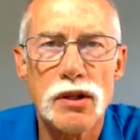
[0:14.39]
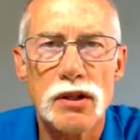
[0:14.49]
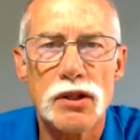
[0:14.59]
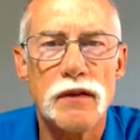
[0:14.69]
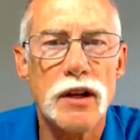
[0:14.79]
This
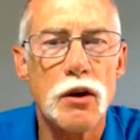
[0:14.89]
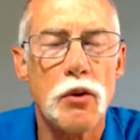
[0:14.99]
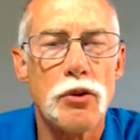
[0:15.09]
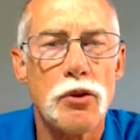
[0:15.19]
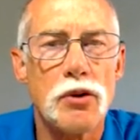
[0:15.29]
is video
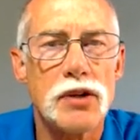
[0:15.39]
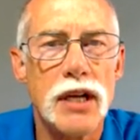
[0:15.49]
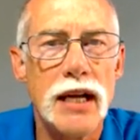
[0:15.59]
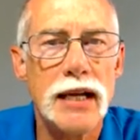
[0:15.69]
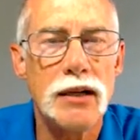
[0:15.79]

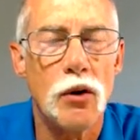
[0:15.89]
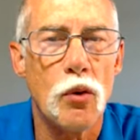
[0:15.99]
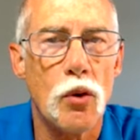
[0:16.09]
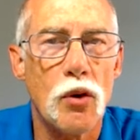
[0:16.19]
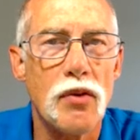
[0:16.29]
thirteen,
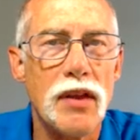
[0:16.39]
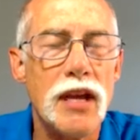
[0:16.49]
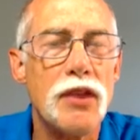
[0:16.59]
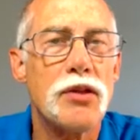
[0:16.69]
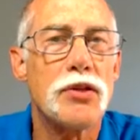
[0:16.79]
or the
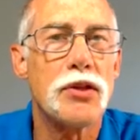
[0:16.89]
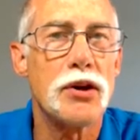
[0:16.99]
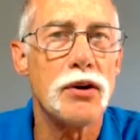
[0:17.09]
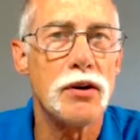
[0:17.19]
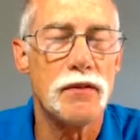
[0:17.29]

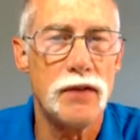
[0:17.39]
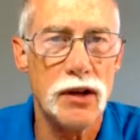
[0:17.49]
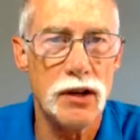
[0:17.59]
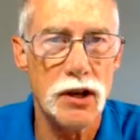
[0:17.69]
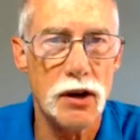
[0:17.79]
third
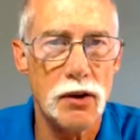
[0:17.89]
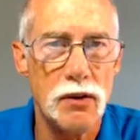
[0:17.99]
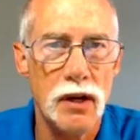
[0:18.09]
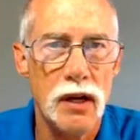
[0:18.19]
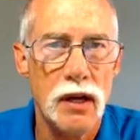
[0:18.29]
video
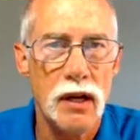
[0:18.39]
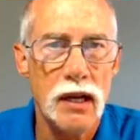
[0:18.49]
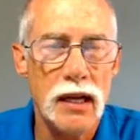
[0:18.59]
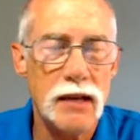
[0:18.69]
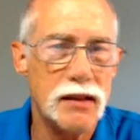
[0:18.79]

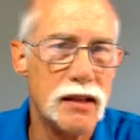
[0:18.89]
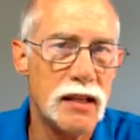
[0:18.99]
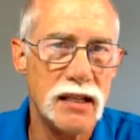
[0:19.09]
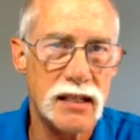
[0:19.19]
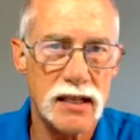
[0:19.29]
in the
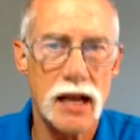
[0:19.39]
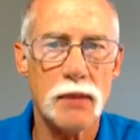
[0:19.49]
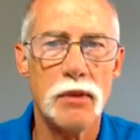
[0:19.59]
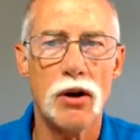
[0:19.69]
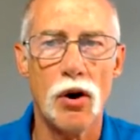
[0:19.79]

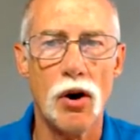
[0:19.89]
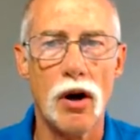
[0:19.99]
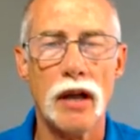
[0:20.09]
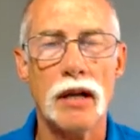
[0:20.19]
segment on